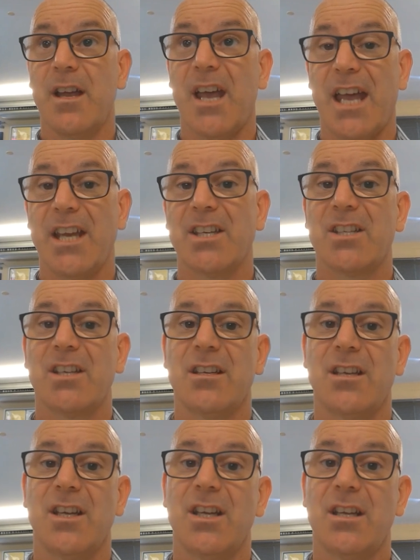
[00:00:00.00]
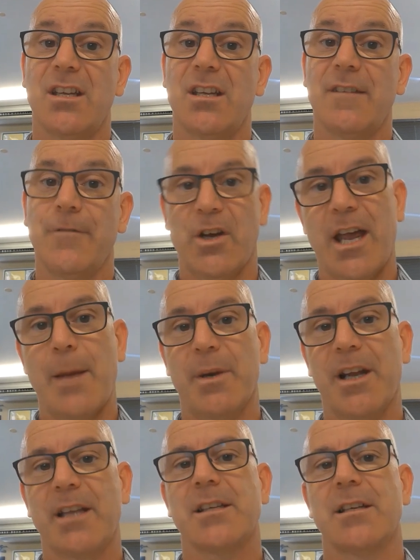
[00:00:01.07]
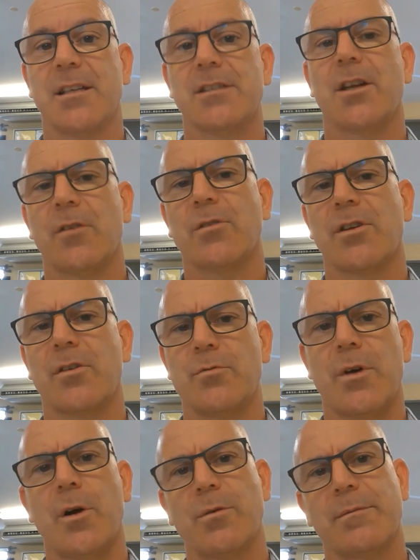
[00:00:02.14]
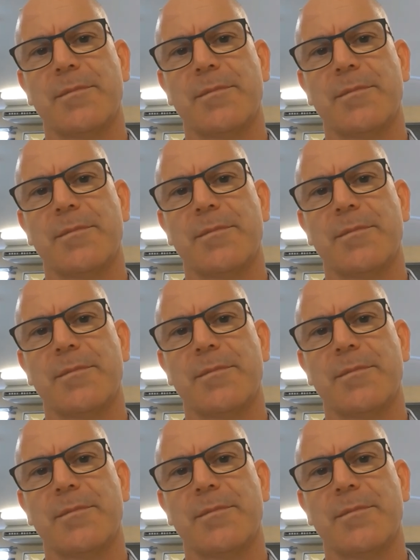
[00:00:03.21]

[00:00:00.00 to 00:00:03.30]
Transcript: And if your Hamlet essays don't do well,